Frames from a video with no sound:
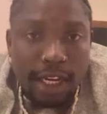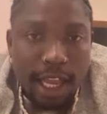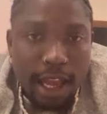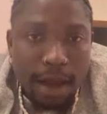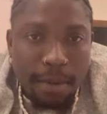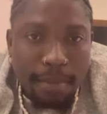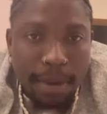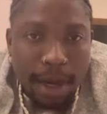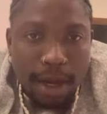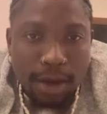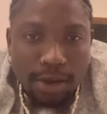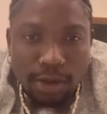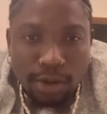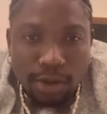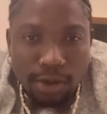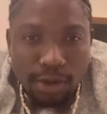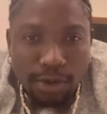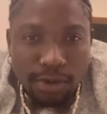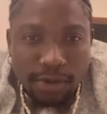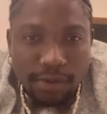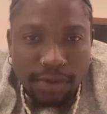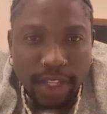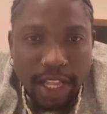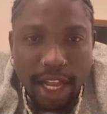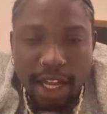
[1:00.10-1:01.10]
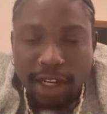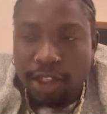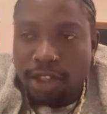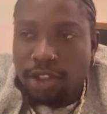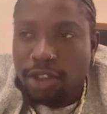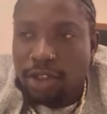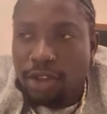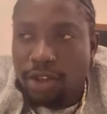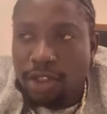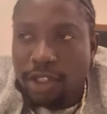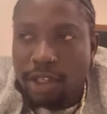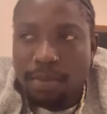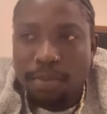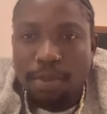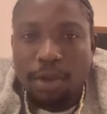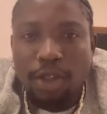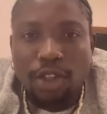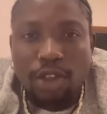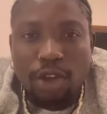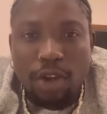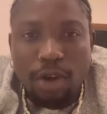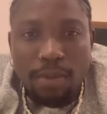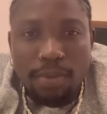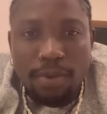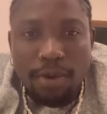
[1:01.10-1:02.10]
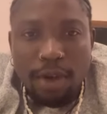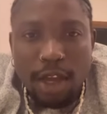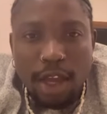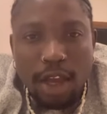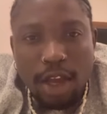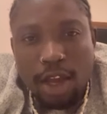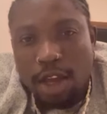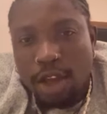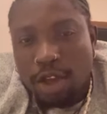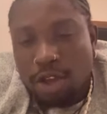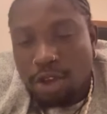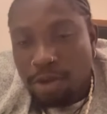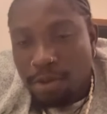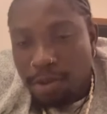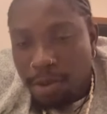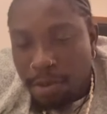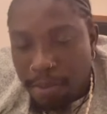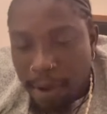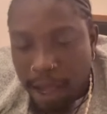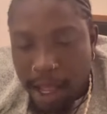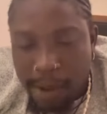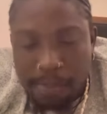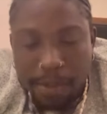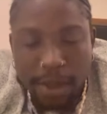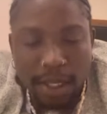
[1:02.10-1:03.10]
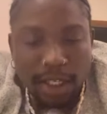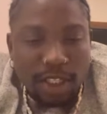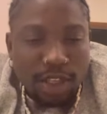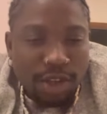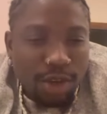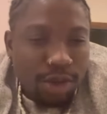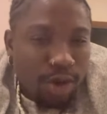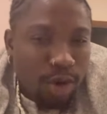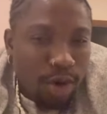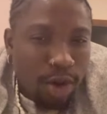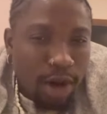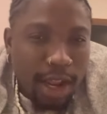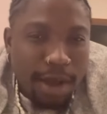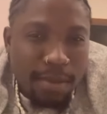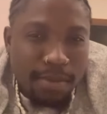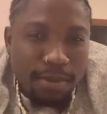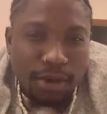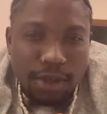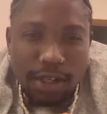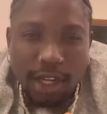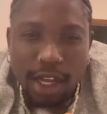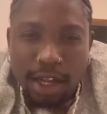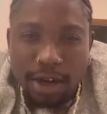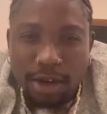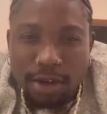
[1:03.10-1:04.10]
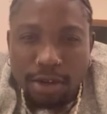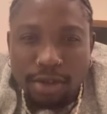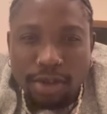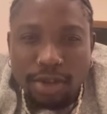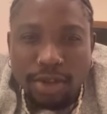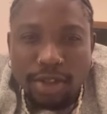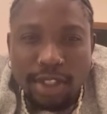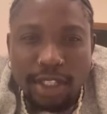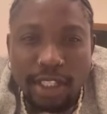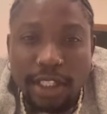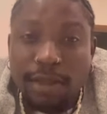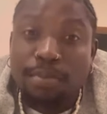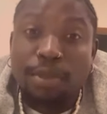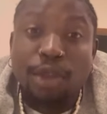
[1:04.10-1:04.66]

amount. Oh, I just thought, say, Bishop, you be bad person, you collect money and all those things.